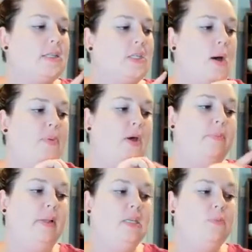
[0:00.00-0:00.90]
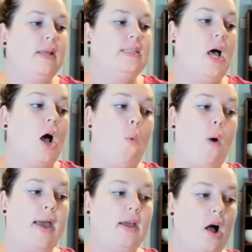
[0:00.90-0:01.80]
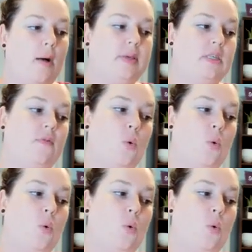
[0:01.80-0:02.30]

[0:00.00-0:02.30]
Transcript: So I put please place all white copies of